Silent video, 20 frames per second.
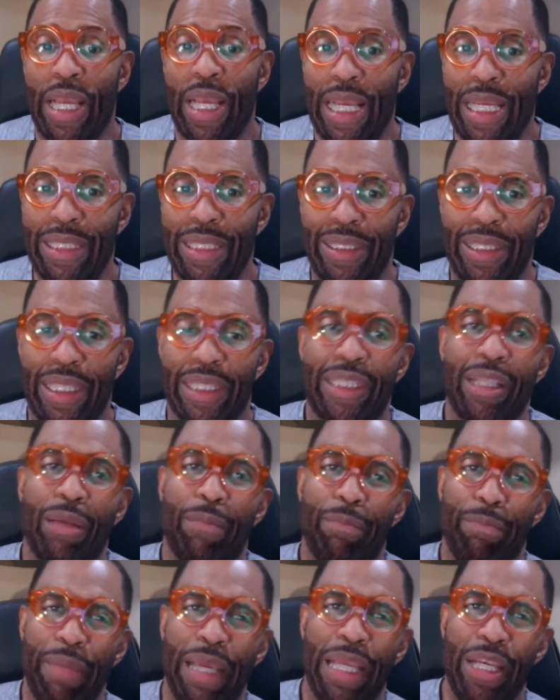it's just that
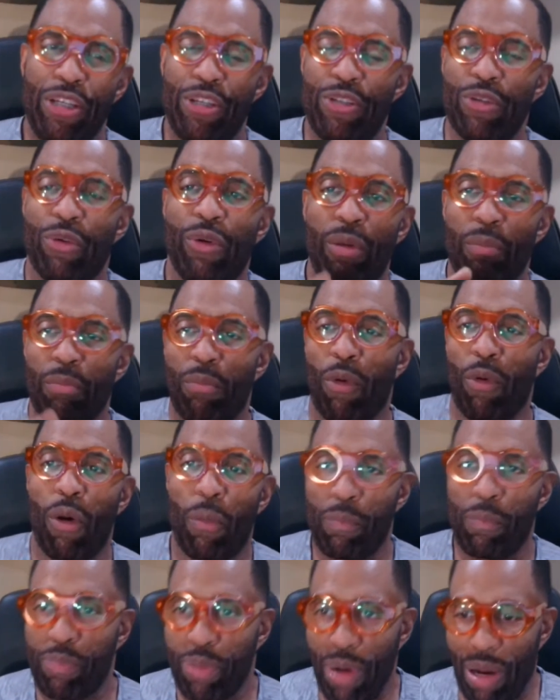men do it
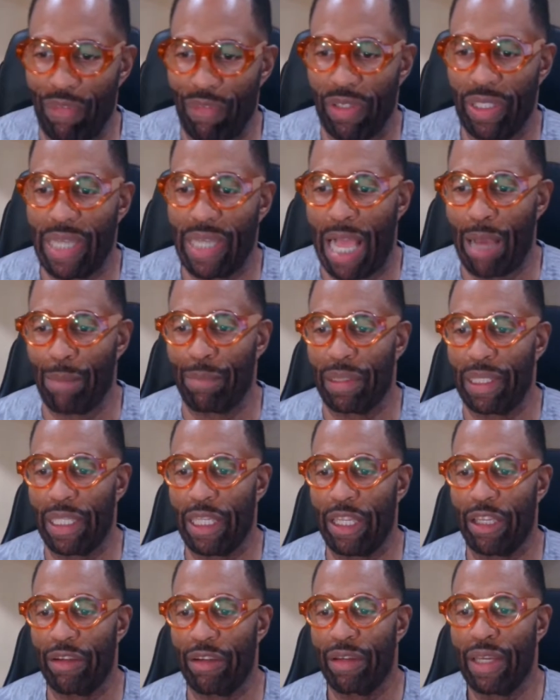more prevalent, I
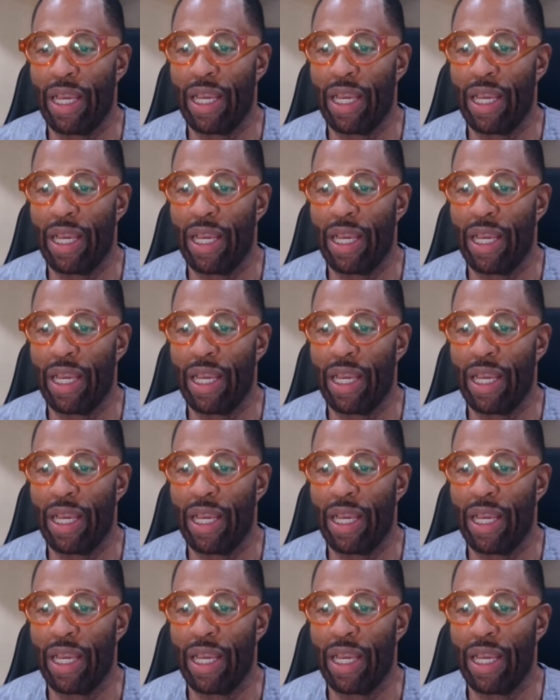believe.